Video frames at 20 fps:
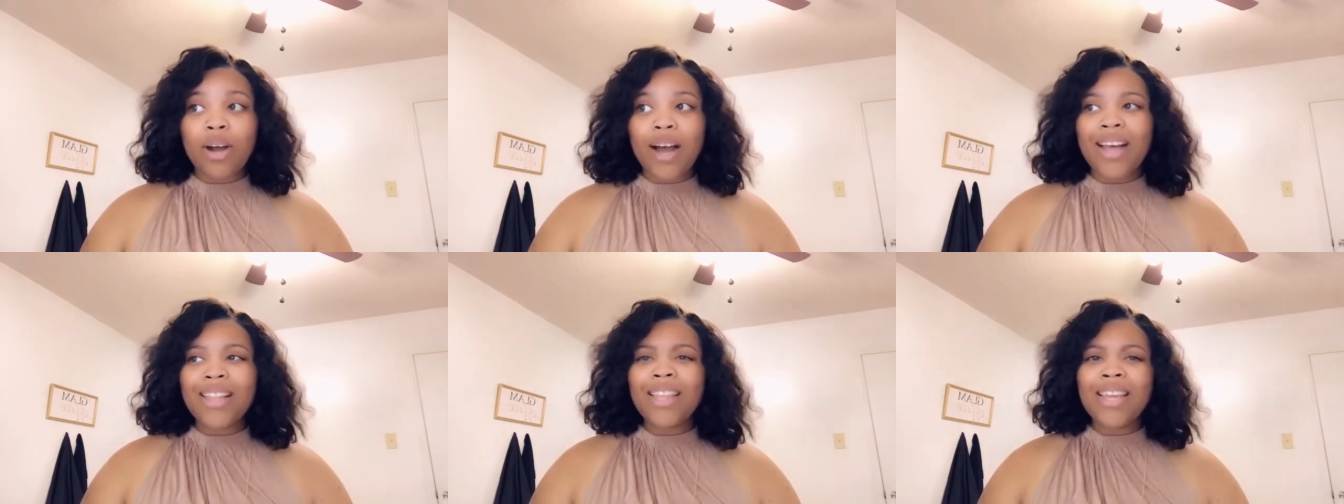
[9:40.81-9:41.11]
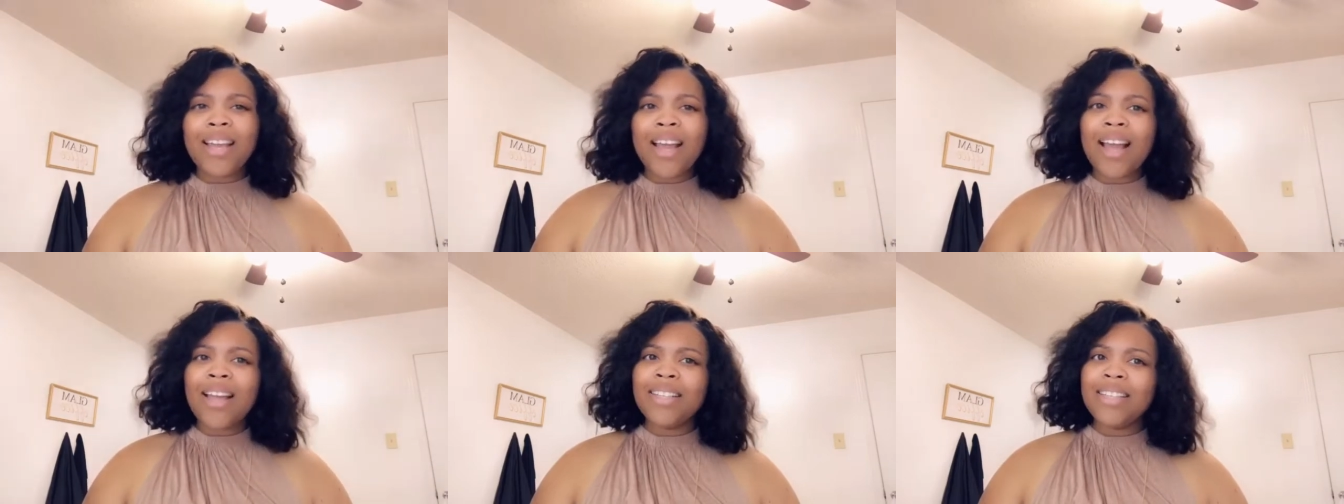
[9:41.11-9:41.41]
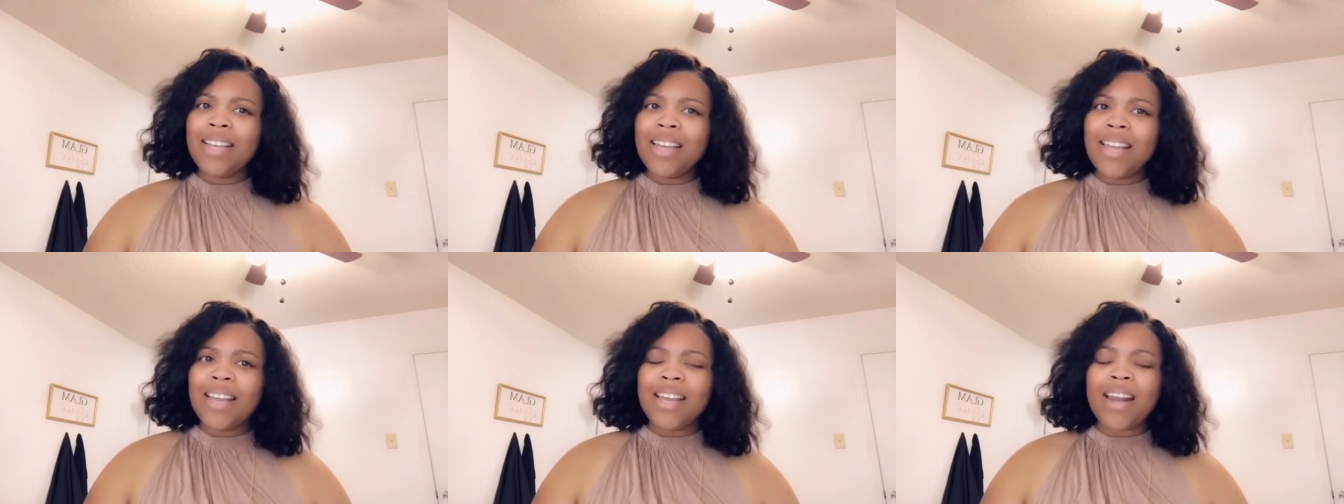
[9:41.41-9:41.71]
I think I
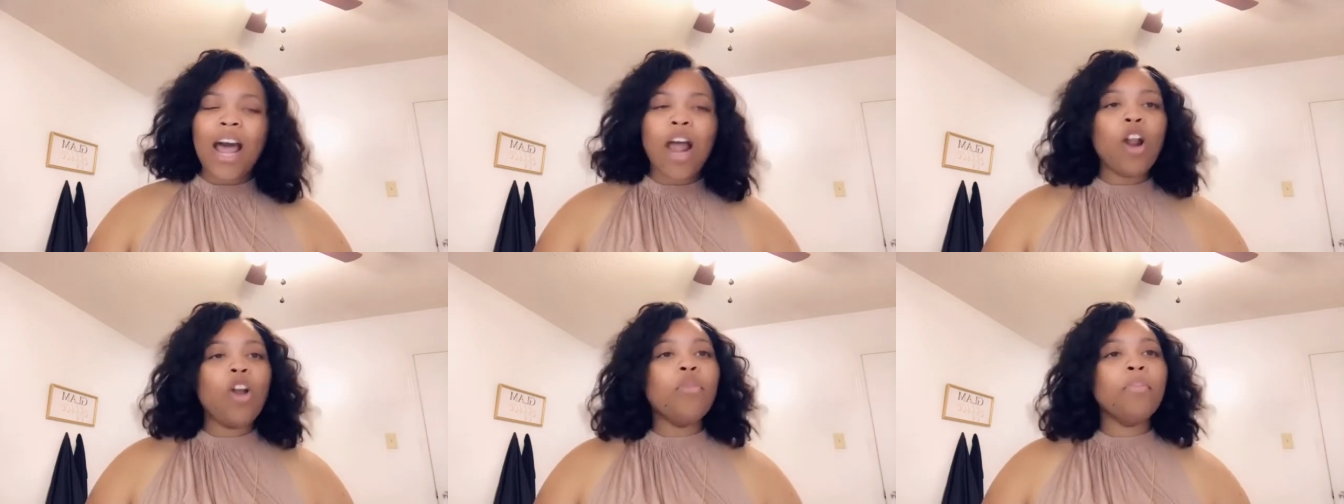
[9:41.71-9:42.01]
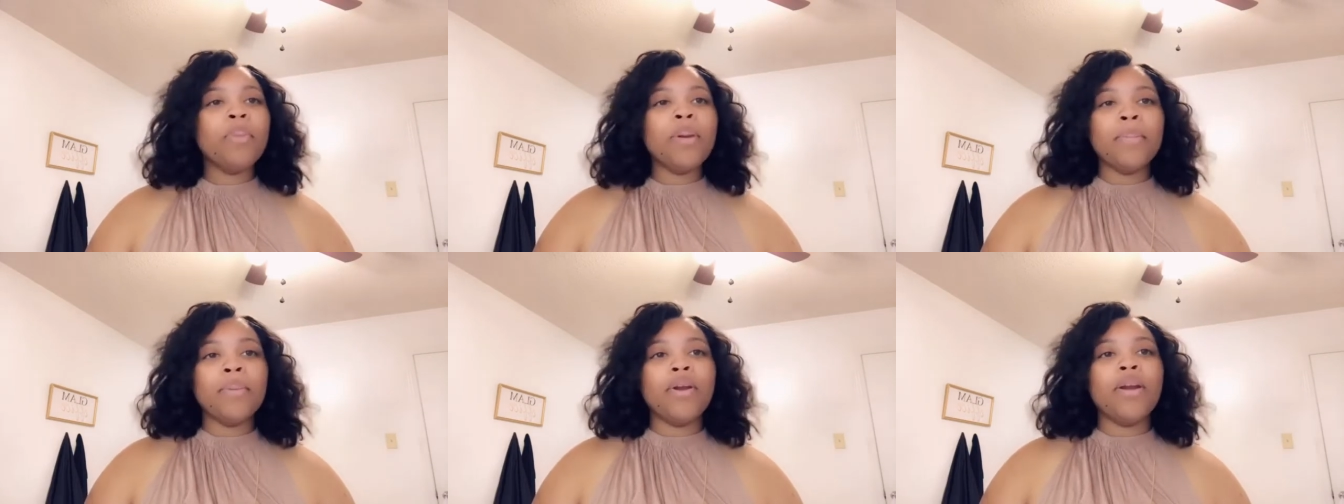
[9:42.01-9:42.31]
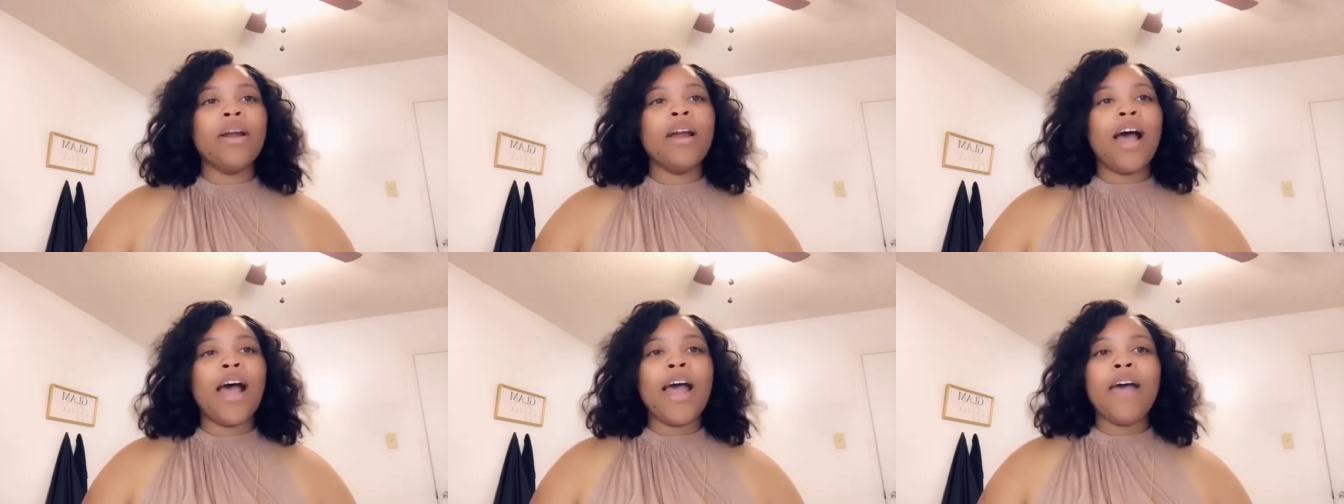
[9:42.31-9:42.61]
did. I don't
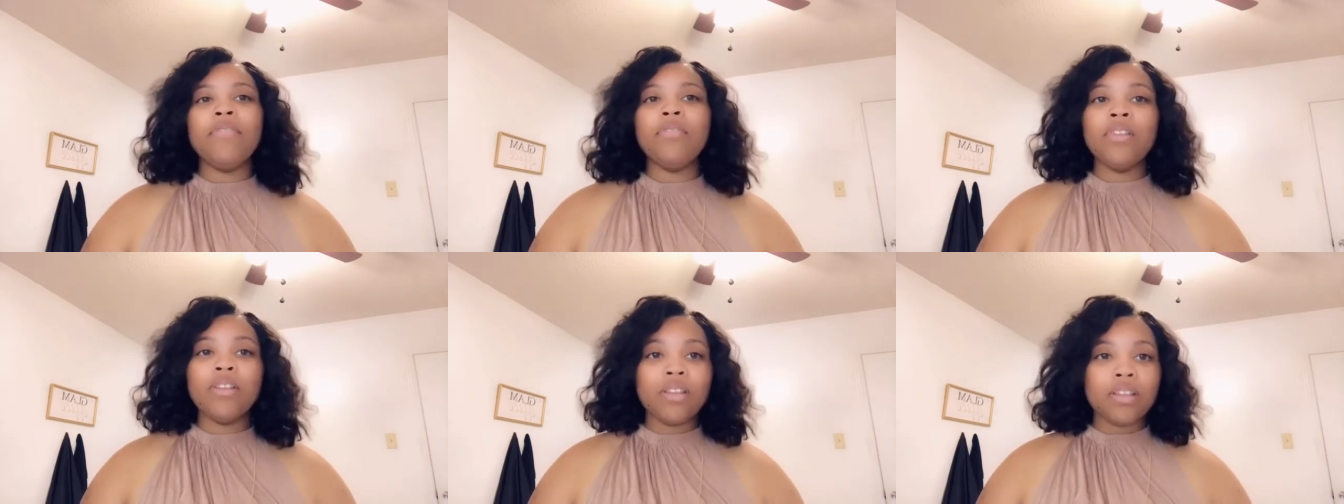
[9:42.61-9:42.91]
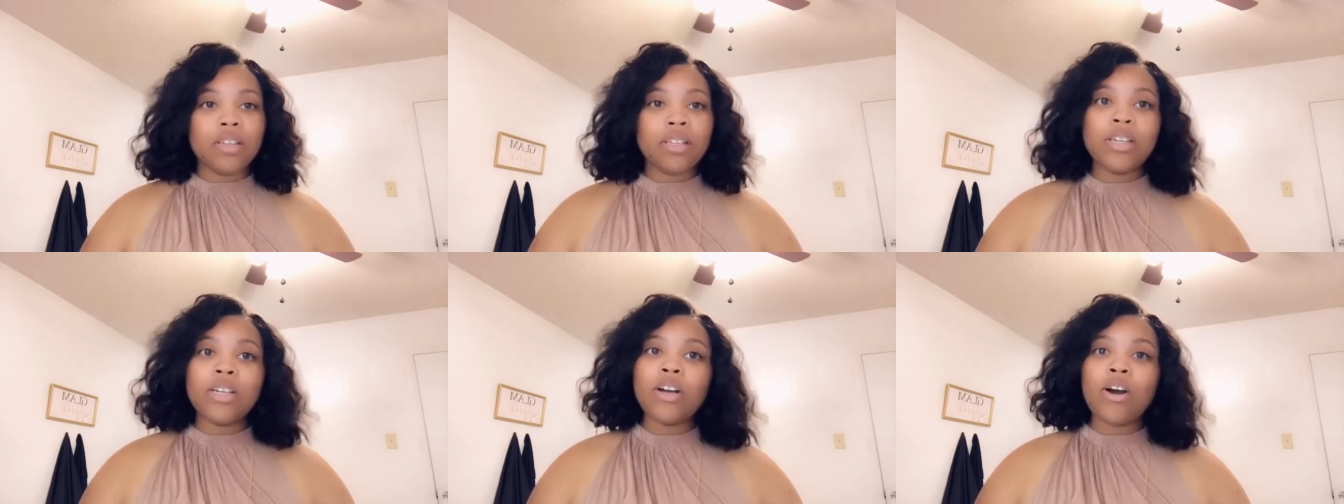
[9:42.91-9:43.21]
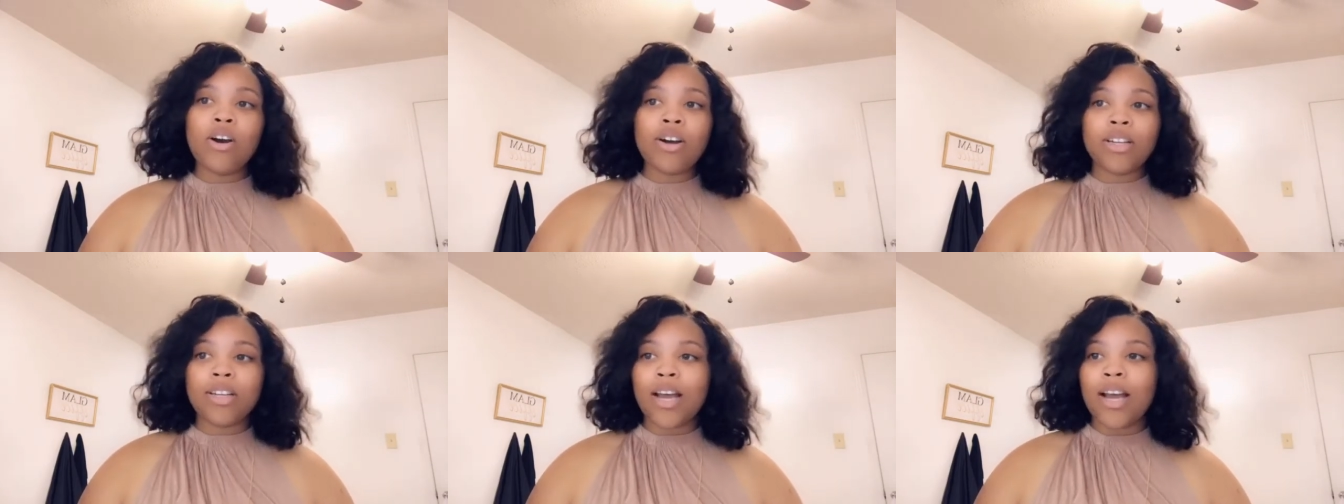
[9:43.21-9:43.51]
remember. I have to look
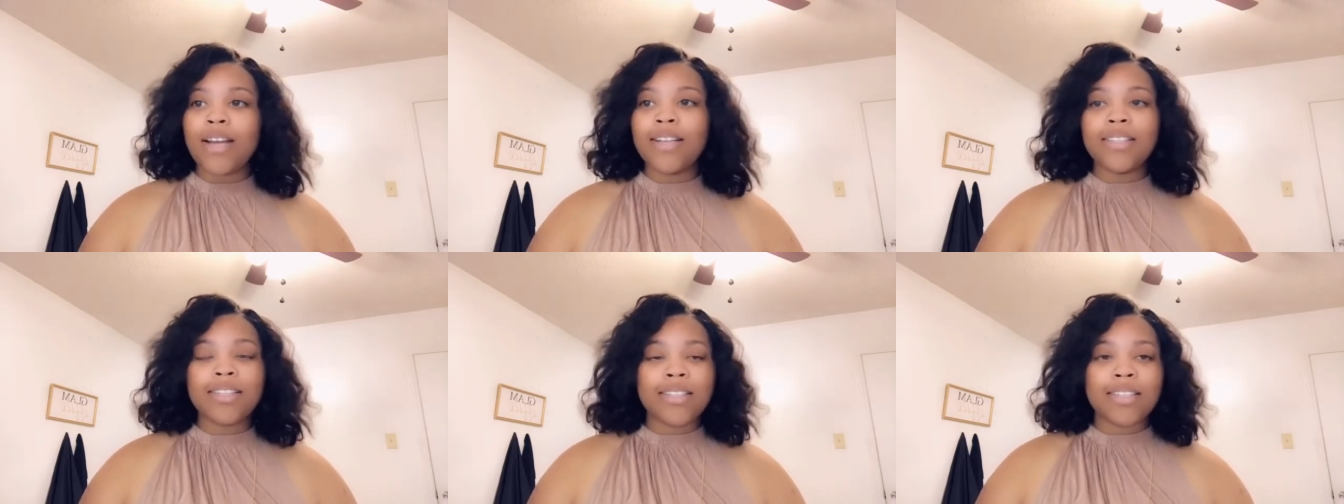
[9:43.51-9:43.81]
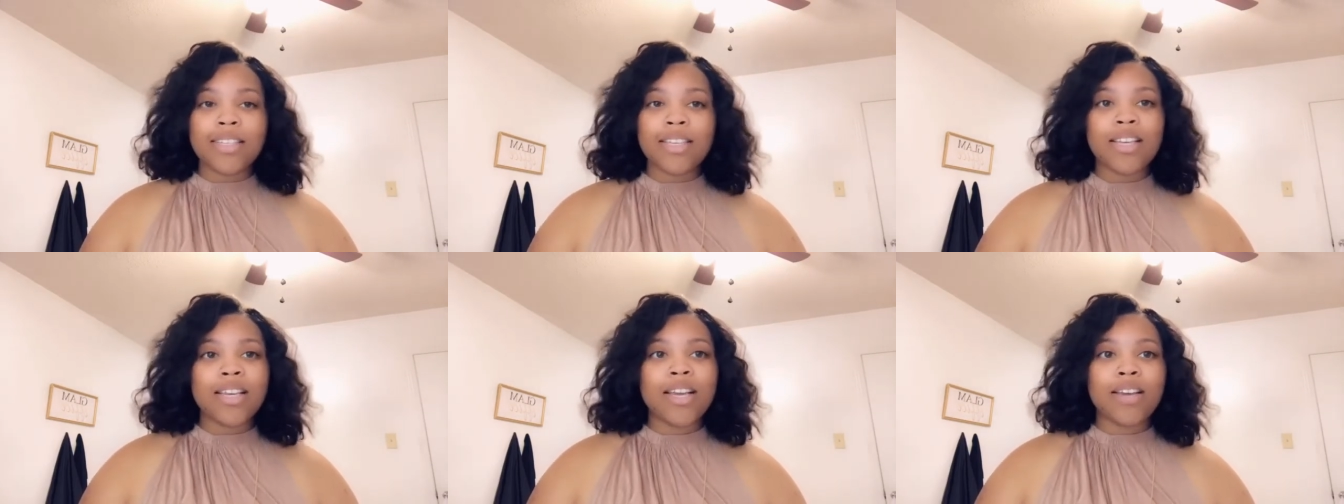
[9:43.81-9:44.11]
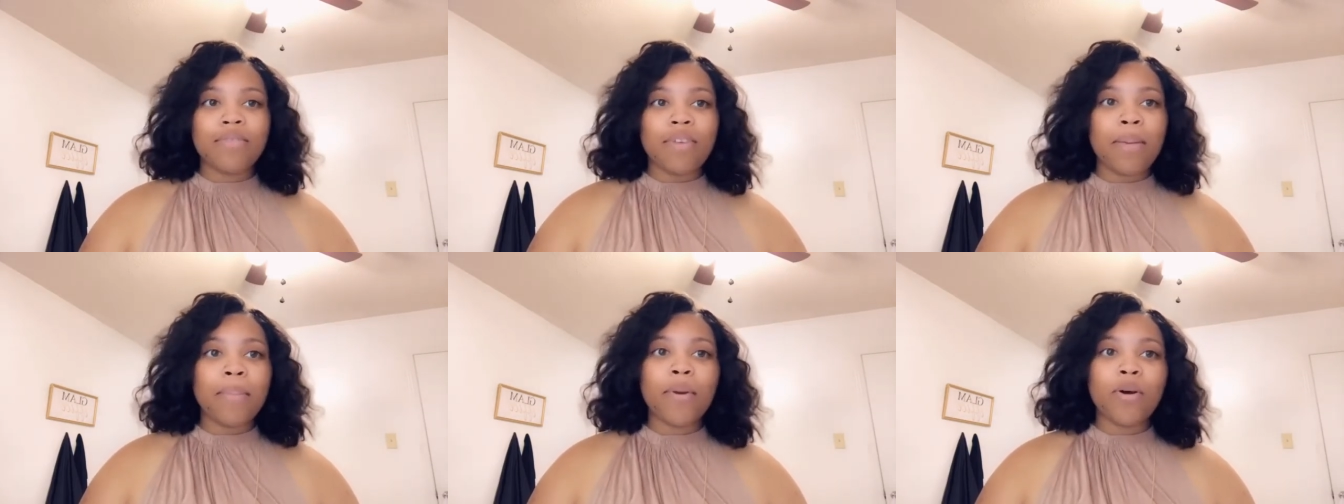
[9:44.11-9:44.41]
online to see
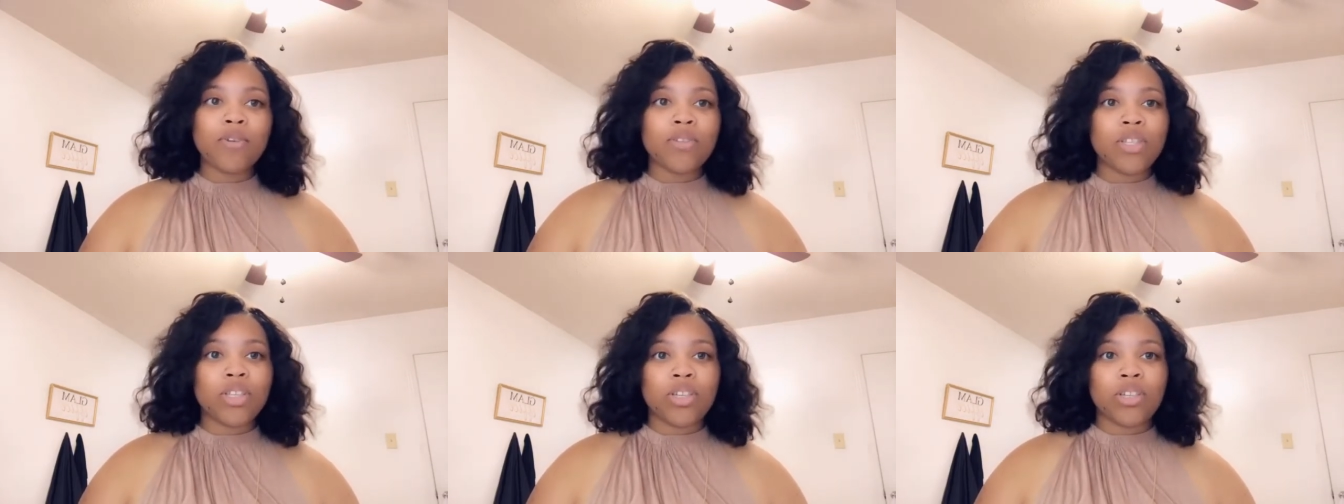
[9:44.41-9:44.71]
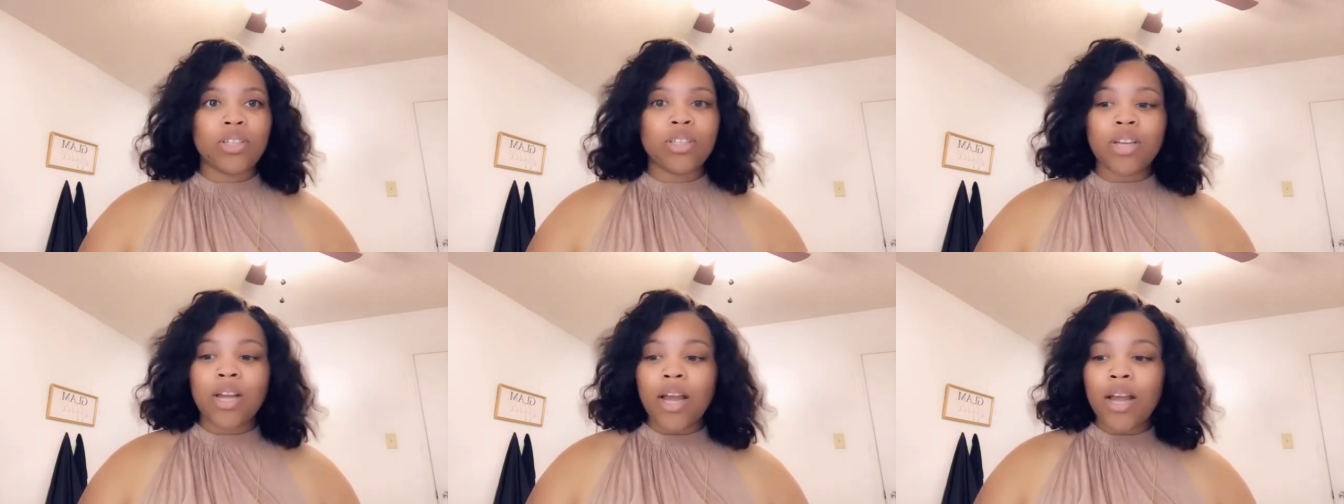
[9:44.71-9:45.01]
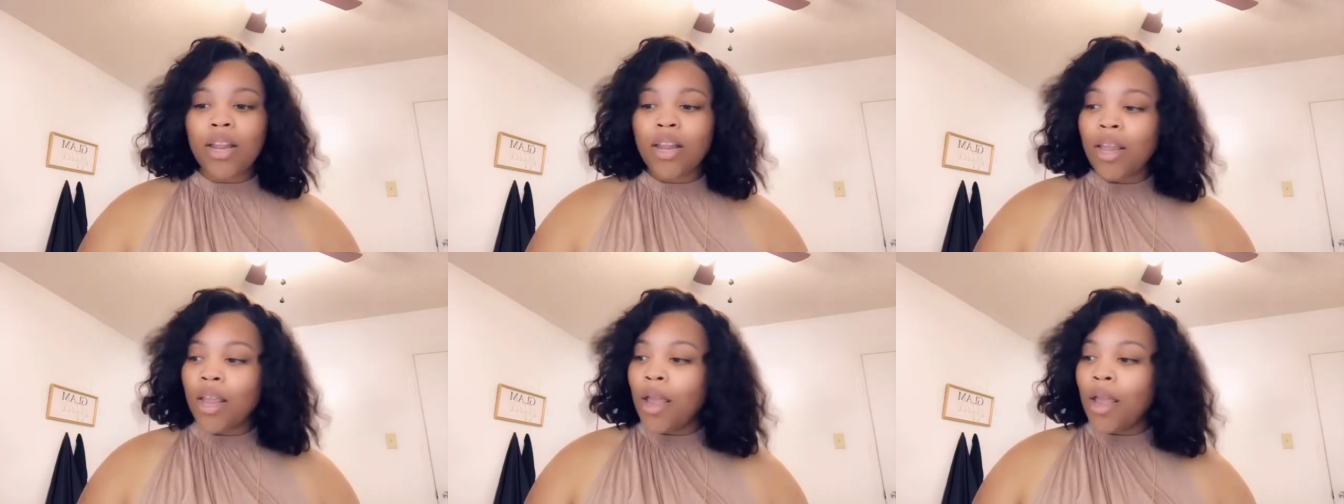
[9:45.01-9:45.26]
if I posted or not.